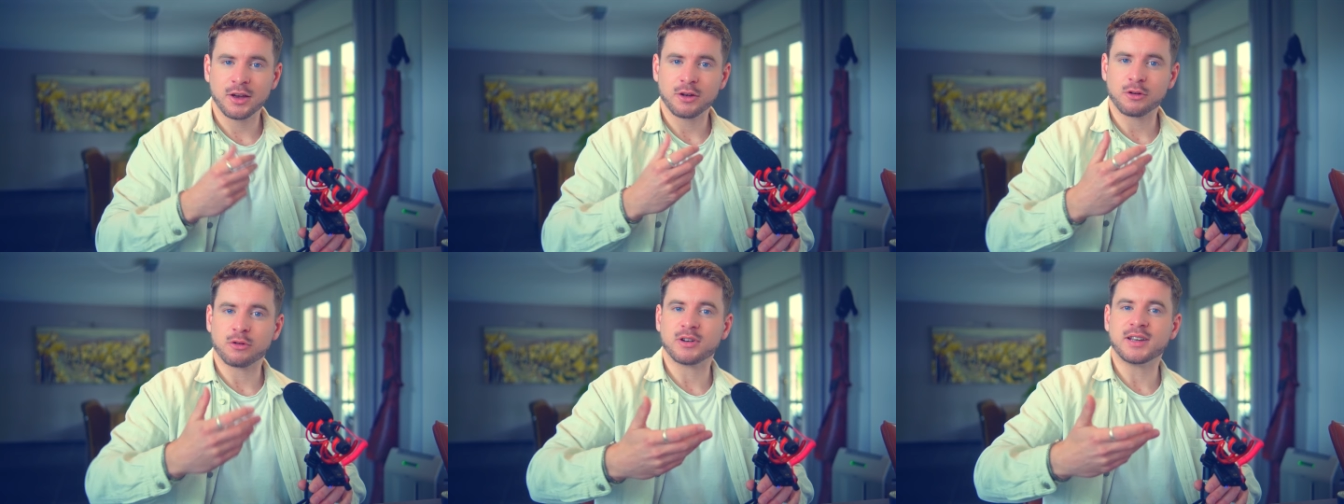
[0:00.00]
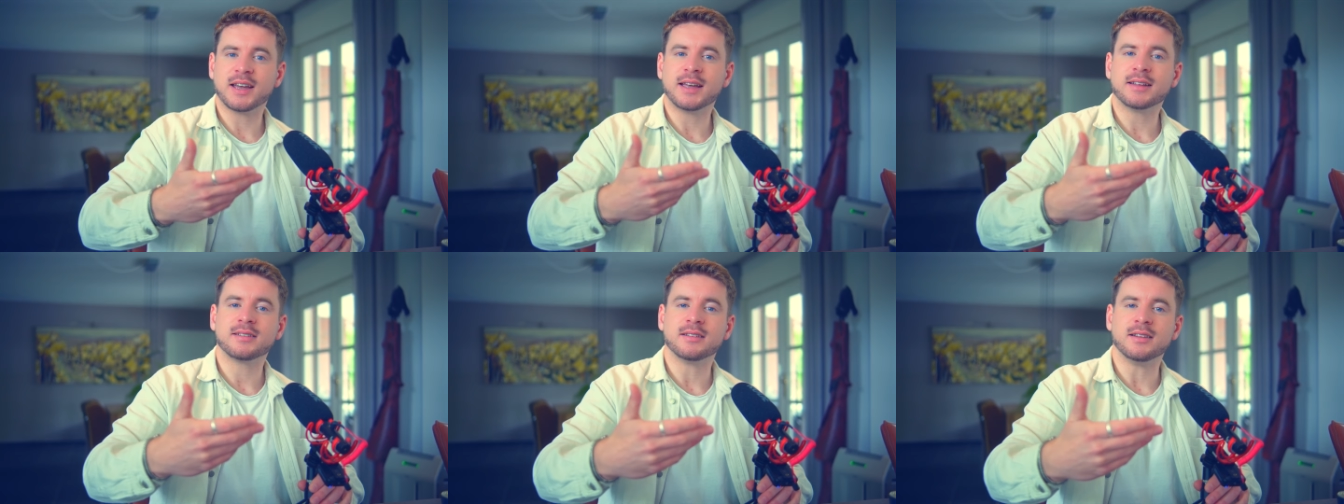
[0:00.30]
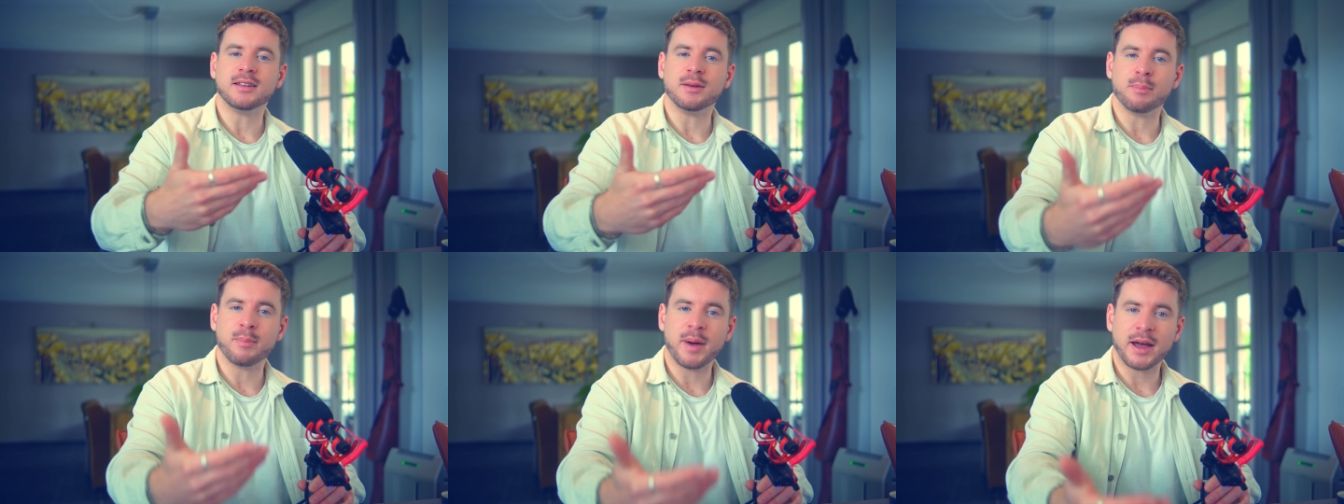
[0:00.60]
create
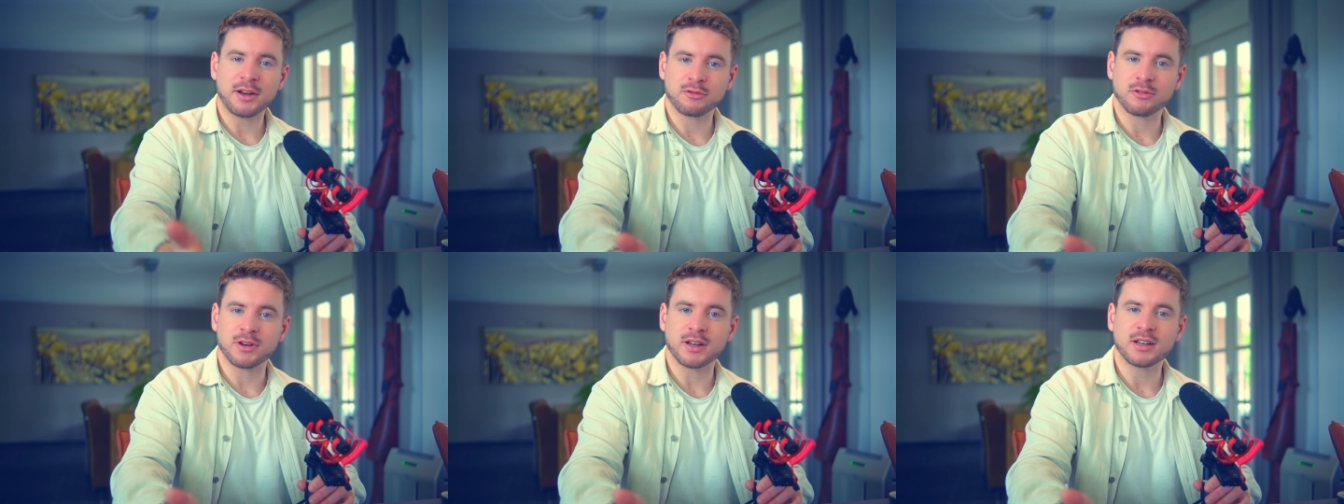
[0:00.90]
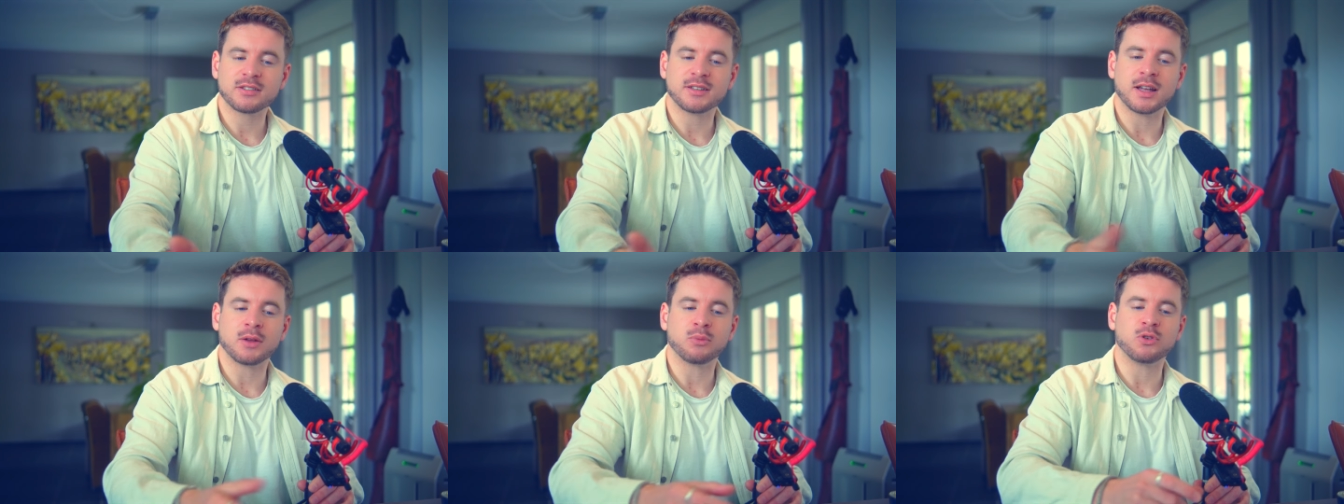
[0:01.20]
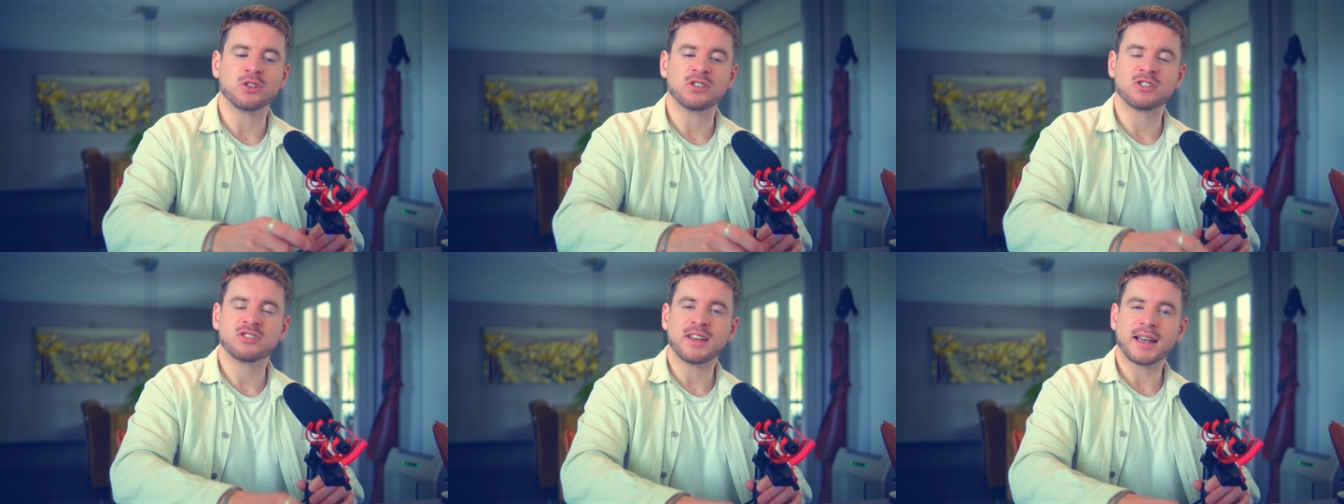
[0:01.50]
the metrics that
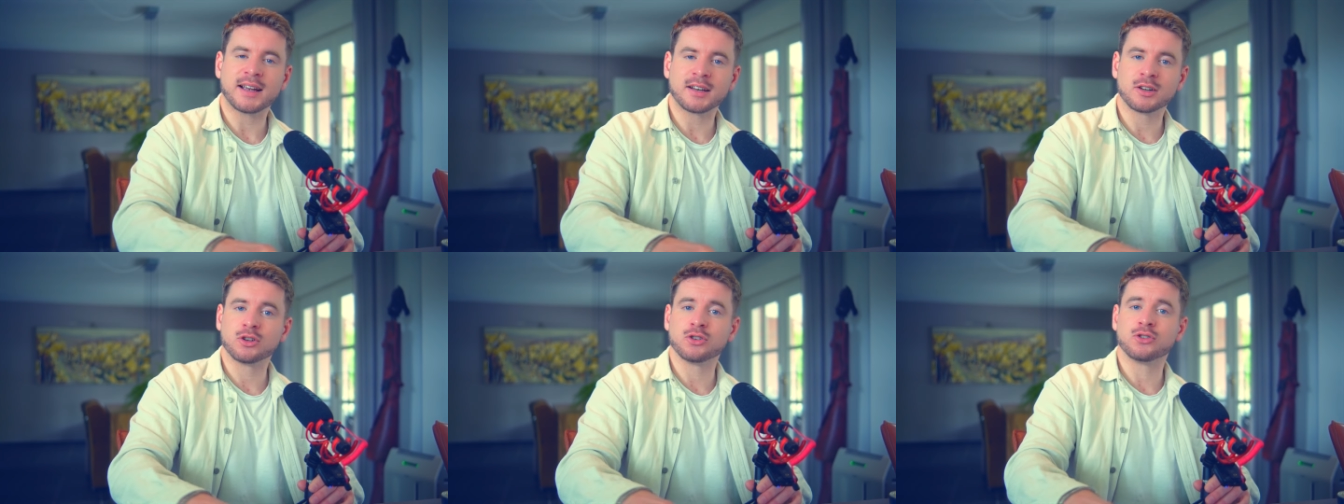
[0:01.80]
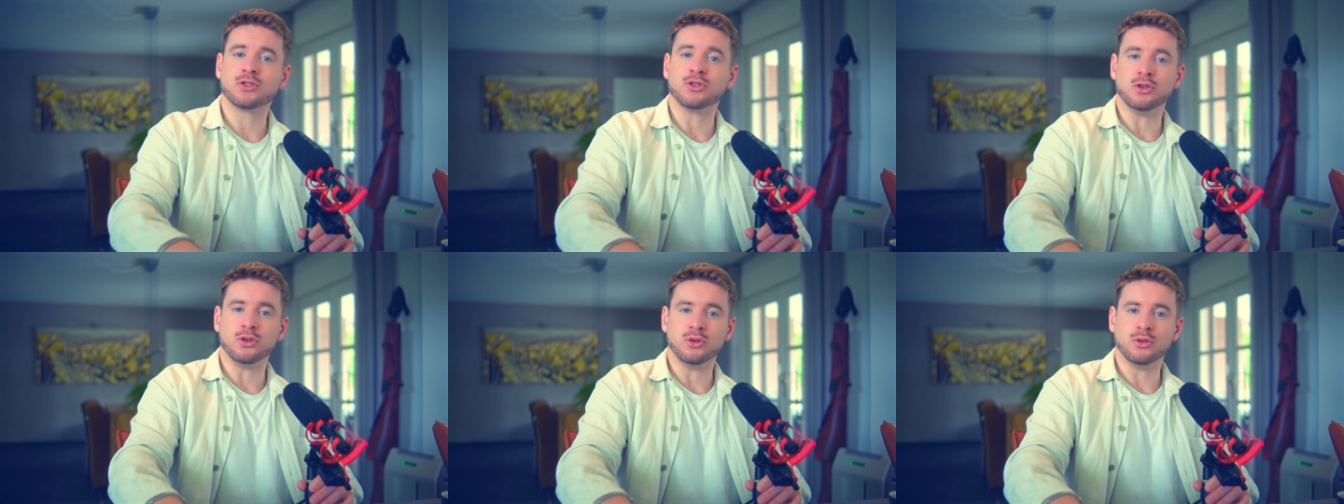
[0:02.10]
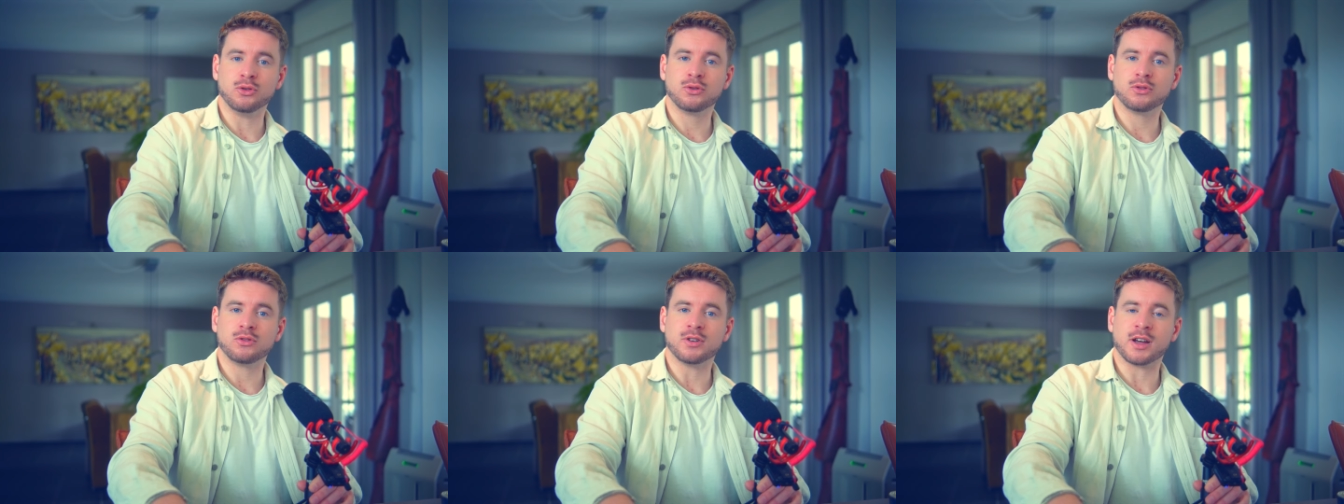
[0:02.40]
would signal to
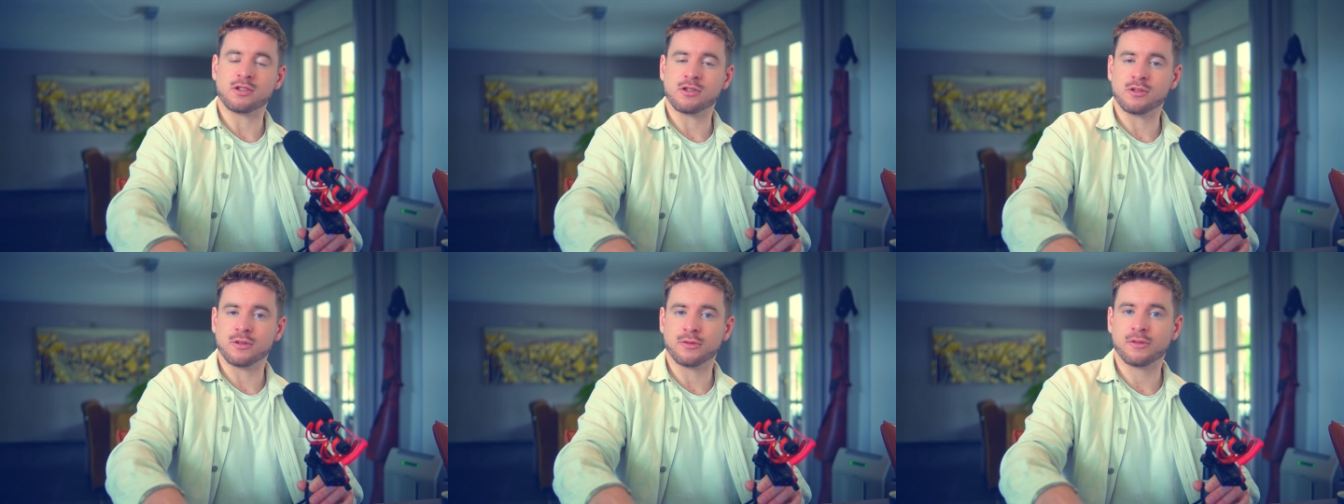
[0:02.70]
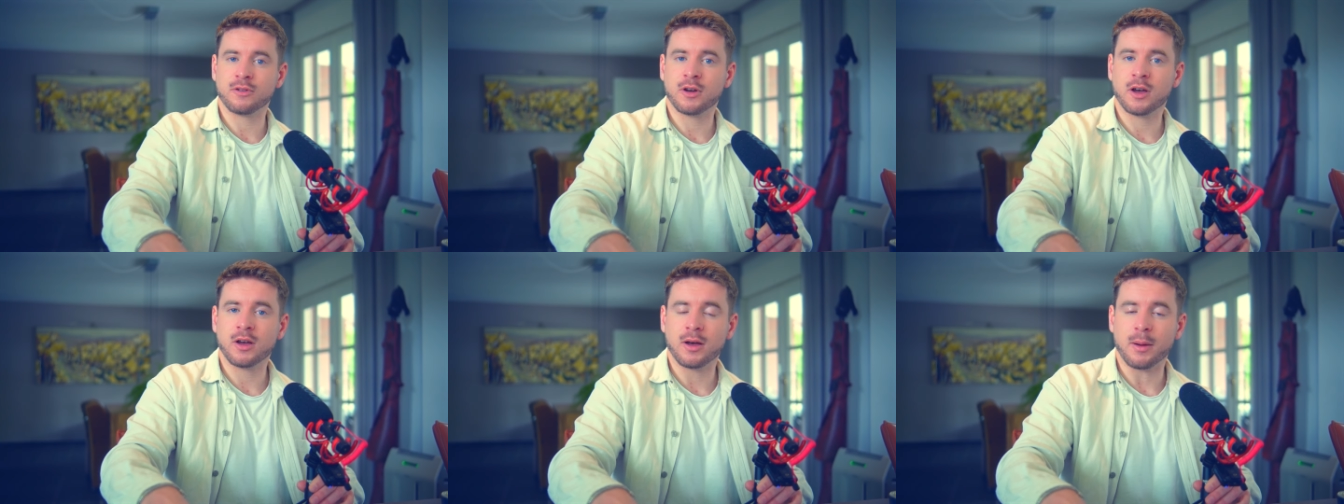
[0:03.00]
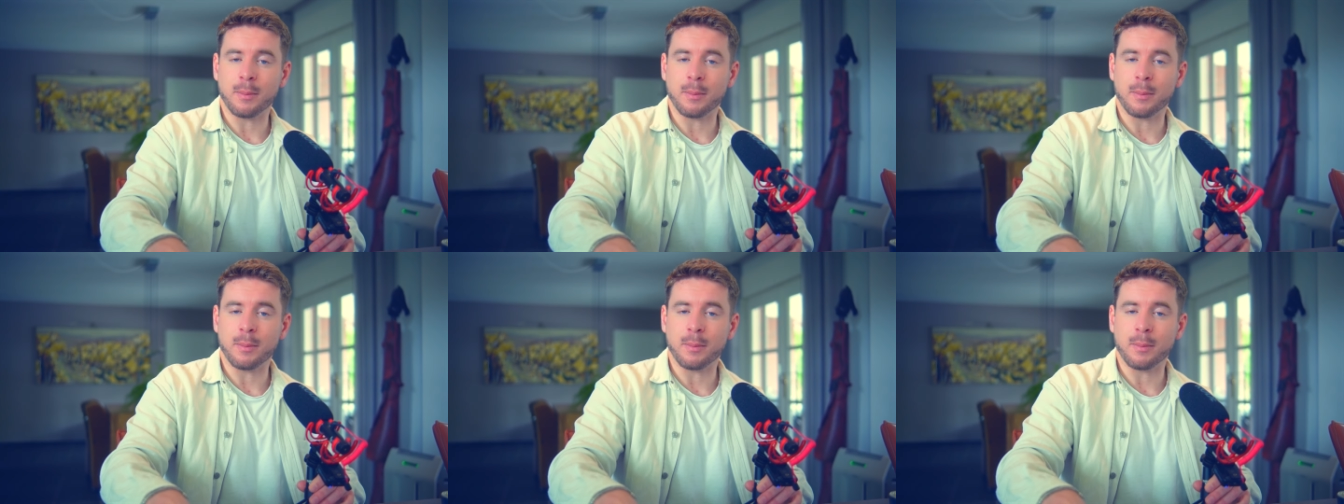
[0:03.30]
you that you've